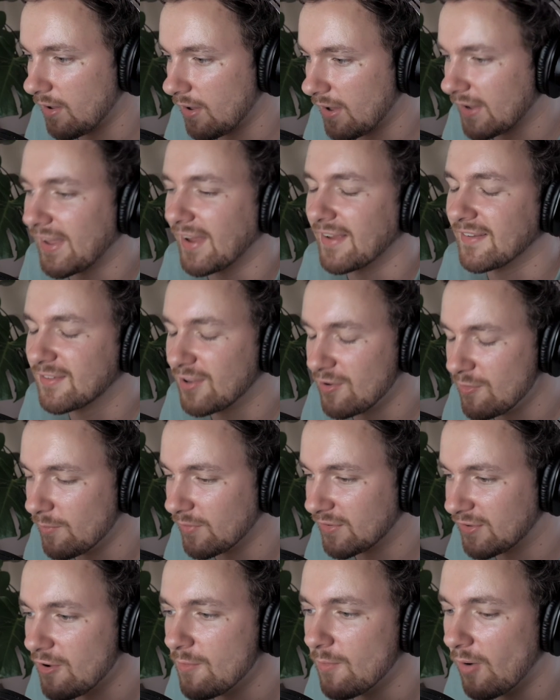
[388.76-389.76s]
Okay, two
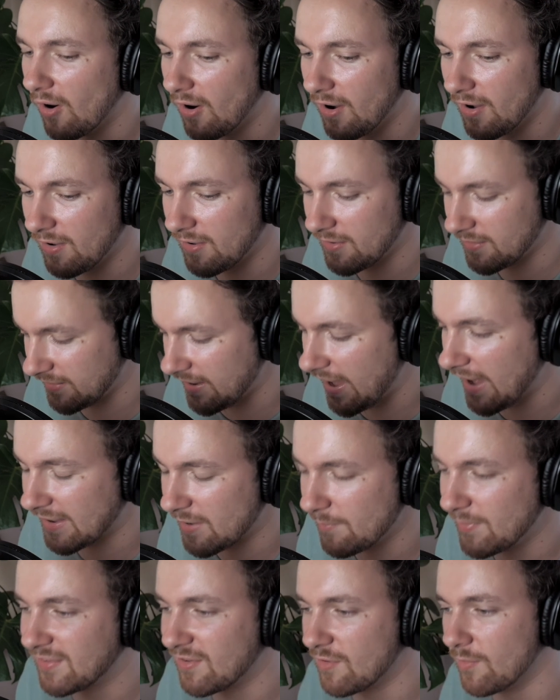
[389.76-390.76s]
more. Yeah,
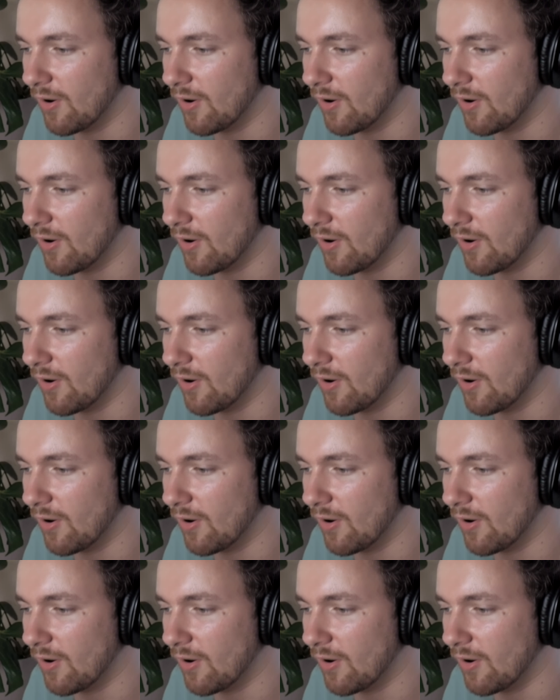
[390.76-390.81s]
give me two more.